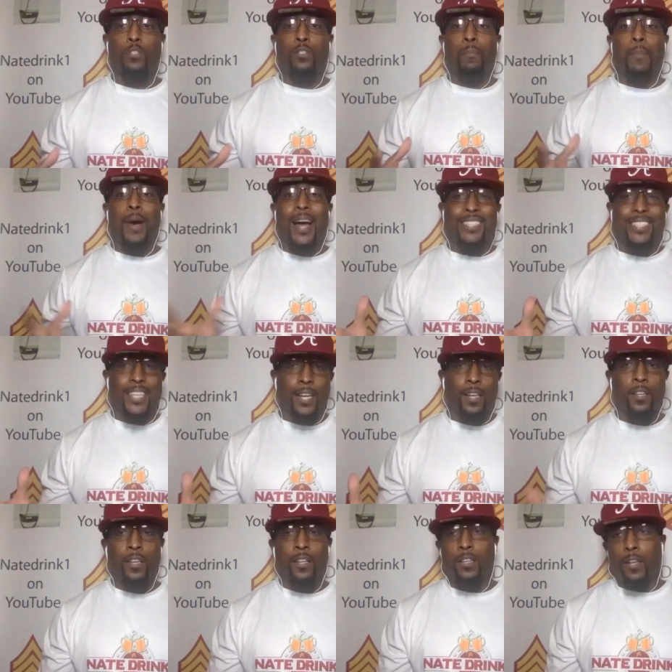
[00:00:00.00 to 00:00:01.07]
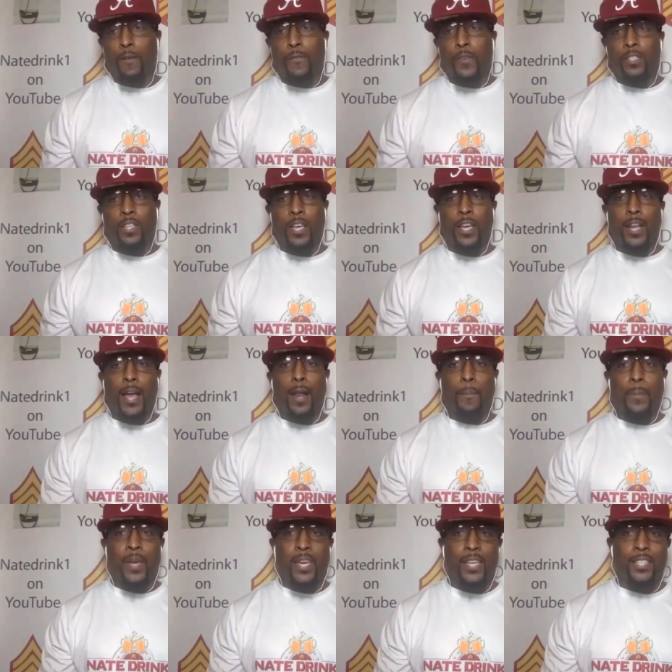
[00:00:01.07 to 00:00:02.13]
Mata, defense end out of
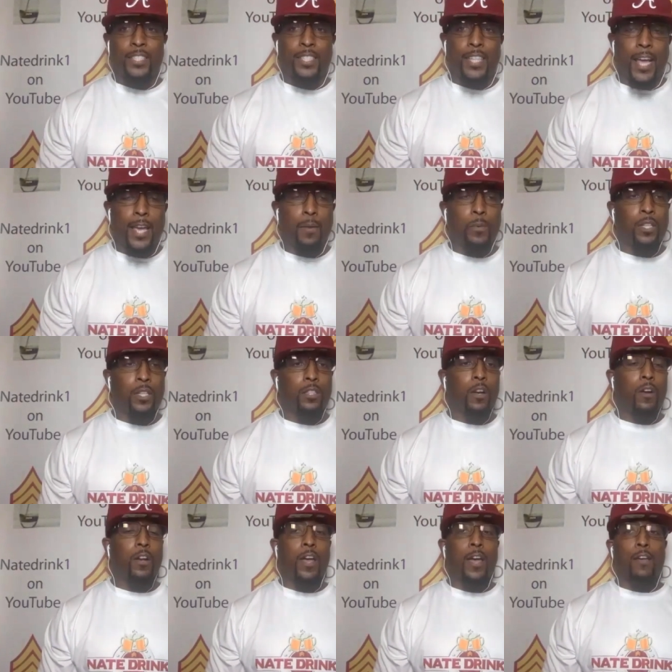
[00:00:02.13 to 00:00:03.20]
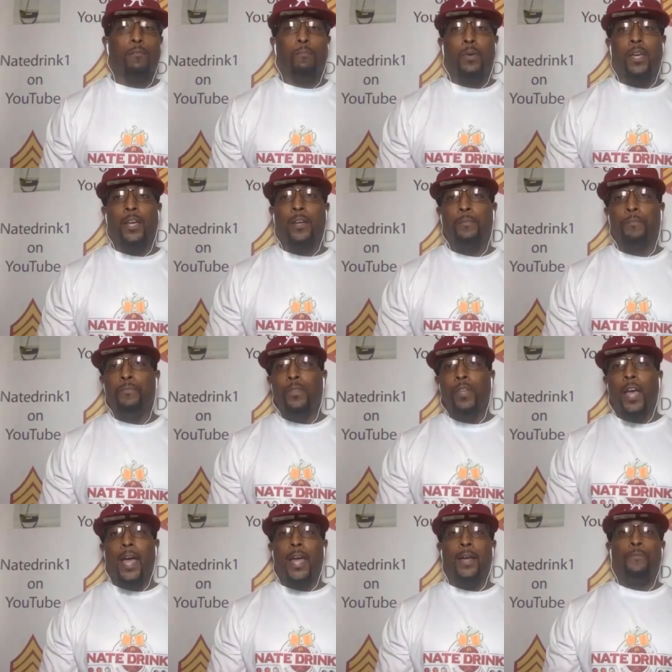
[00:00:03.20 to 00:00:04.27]
Penn State with the 38 pick.
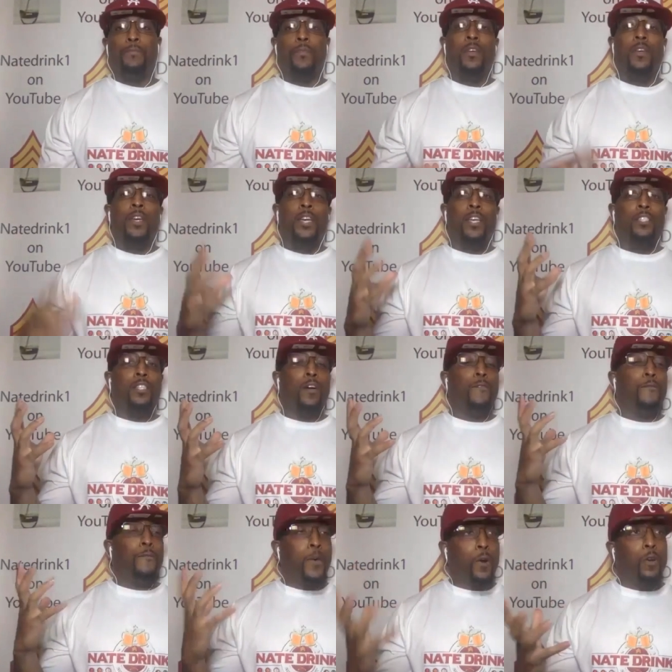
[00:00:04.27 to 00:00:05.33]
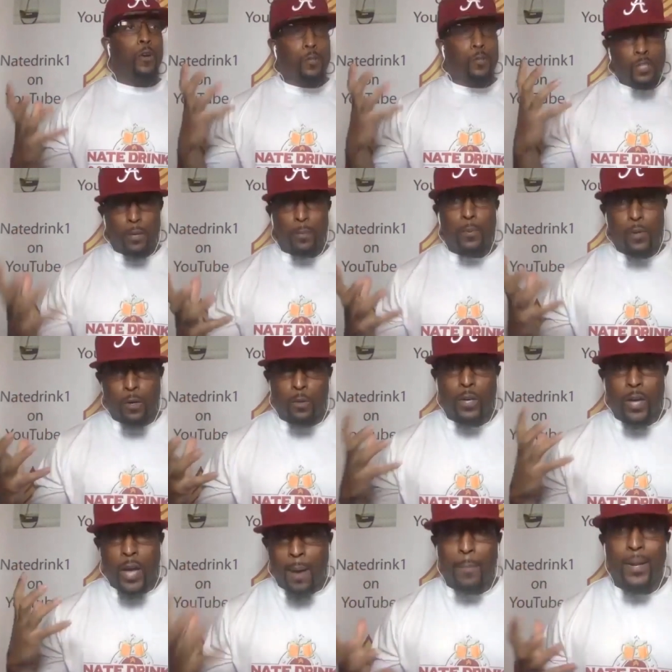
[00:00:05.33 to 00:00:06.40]
Hey, he is the phototypical
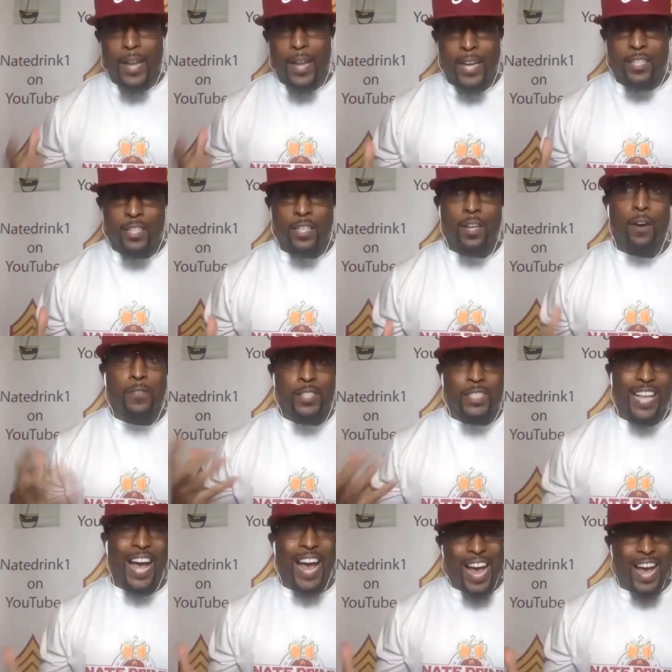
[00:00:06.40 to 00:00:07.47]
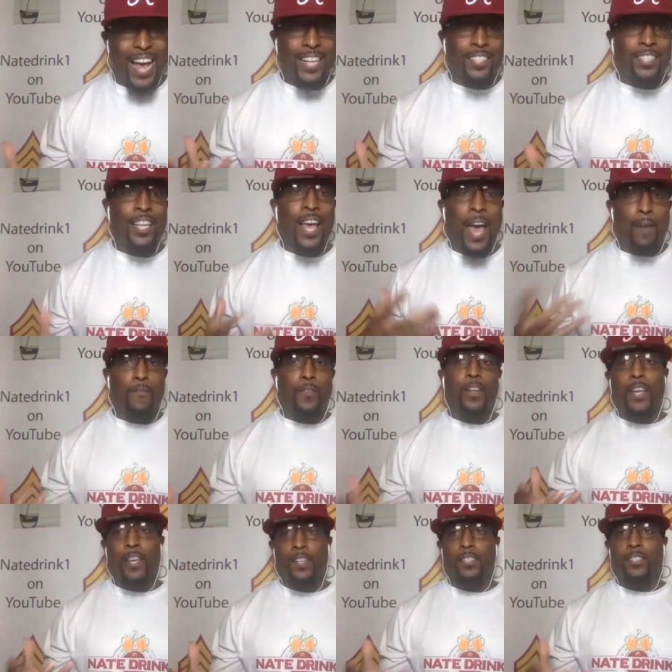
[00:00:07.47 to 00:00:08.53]
combination of size,
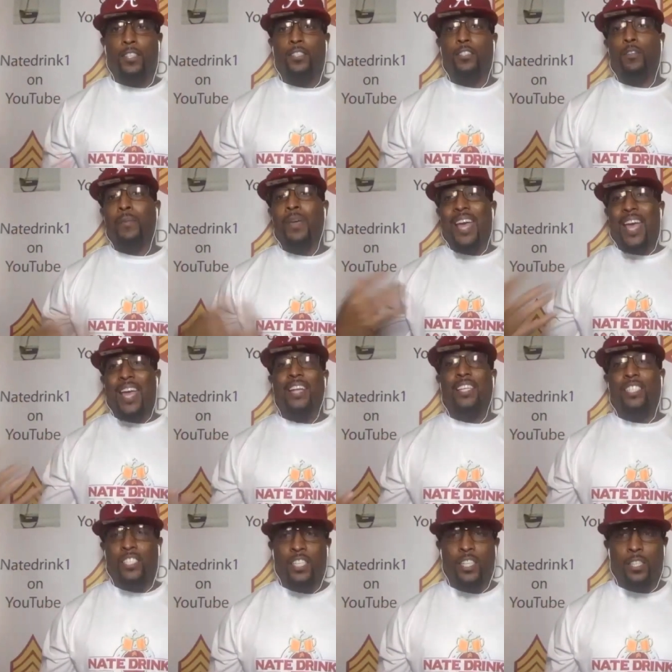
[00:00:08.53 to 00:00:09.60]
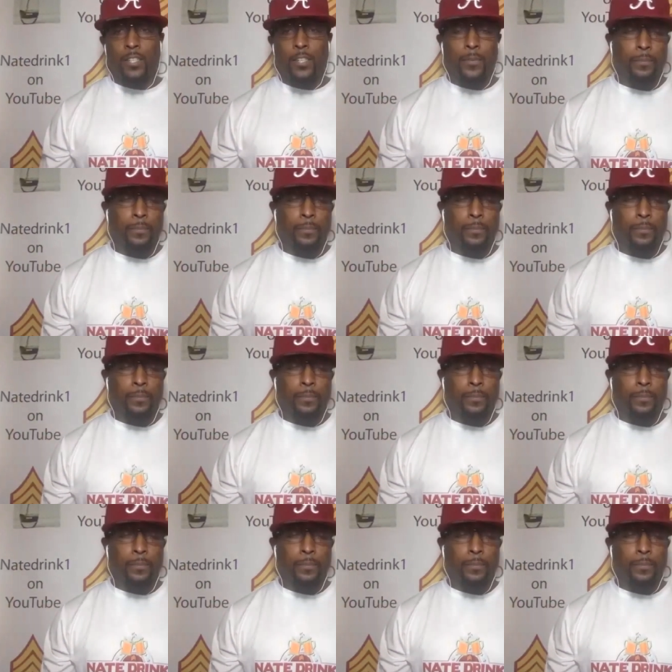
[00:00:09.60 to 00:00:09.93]
athleticism, and agility.